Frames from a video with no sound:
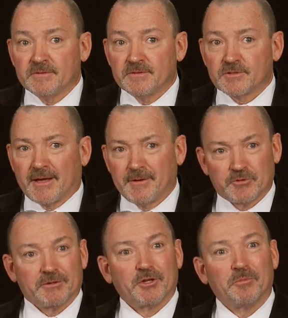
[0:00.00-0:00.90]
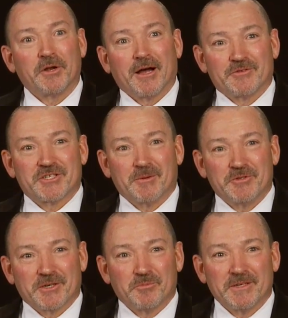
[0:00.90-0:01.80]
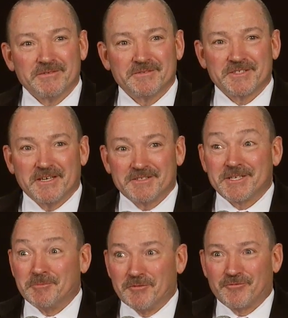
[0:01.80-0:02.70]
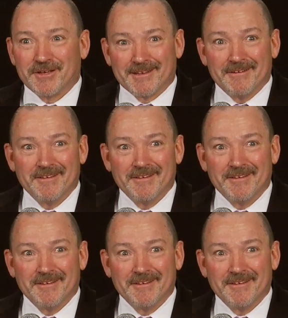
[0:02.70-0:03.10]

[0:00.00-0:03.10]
So that was a little bit off subject, but it seemed to fit.